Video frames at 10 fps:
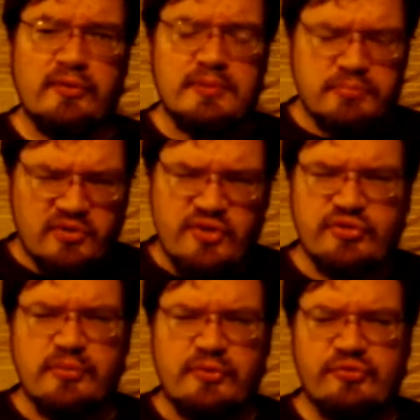
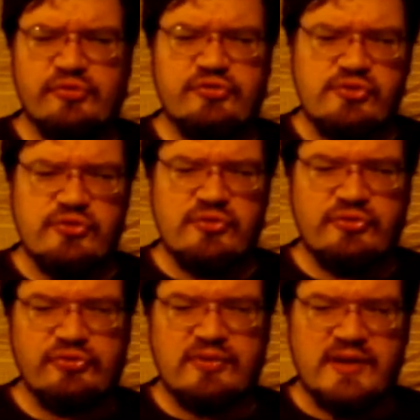impressionable
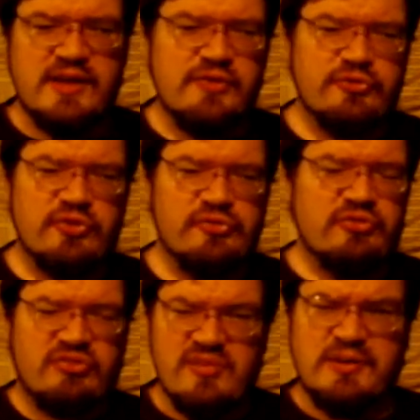students that he's just
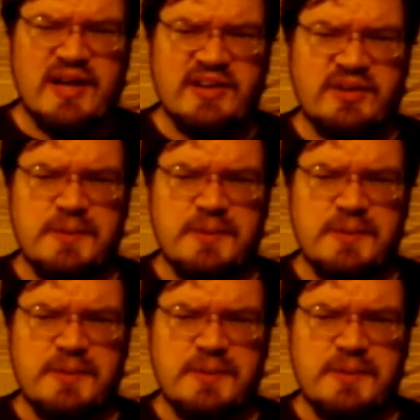intimidated.